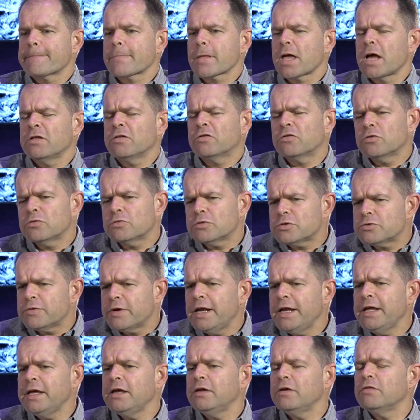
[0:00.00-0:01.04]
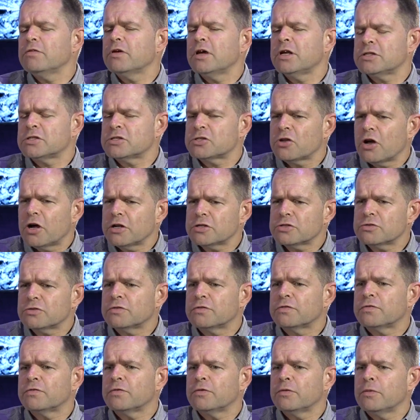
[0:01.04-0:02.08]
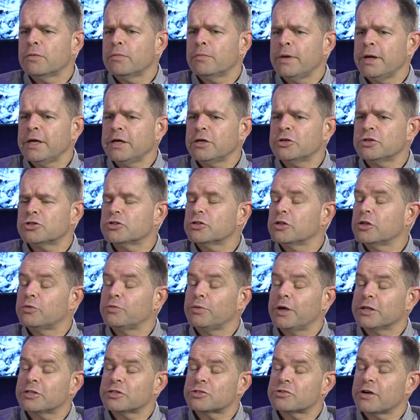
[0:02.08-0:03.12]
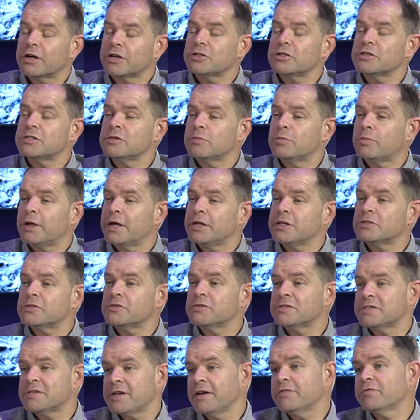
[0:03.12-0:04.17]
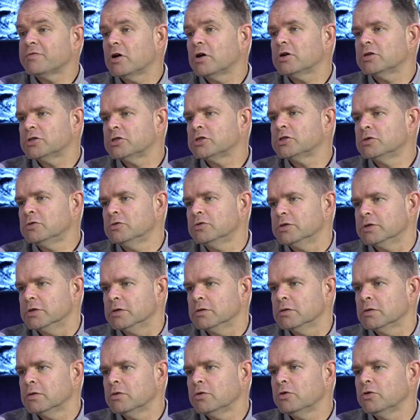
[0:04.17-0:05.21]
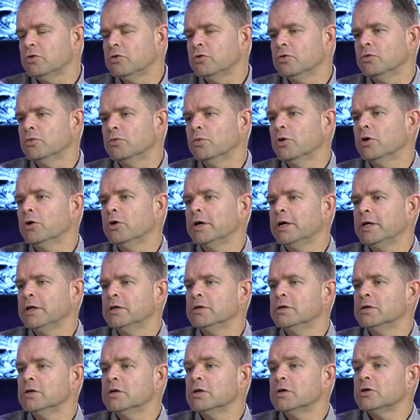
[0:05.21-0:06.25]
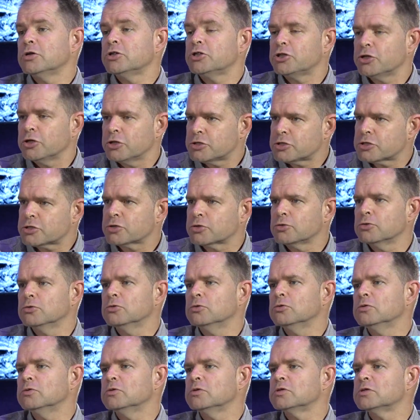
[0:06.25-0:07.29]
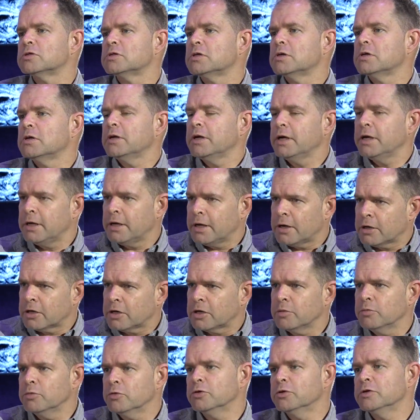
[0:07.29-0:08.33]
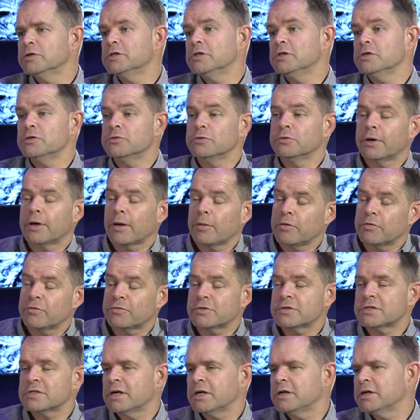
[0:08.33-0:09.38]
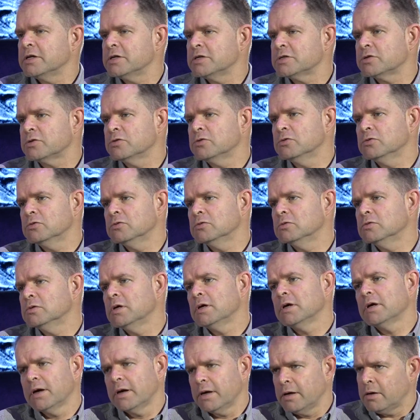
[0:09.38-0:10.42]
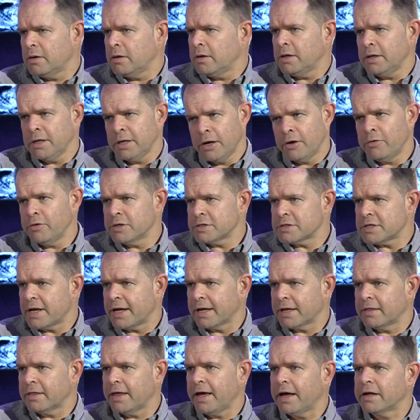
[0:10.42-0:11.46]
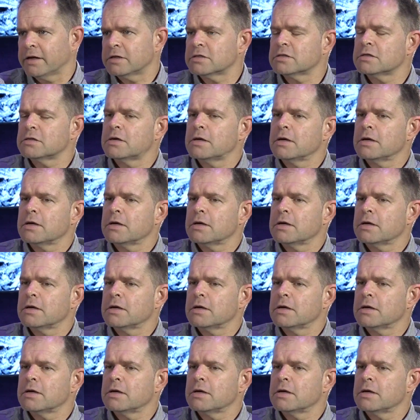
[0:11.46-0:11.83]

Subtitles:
And so it started off making sure that we had structures in place to safeguard children who were in church schools, in our communities, who were coming for Sunday school, in areas like that.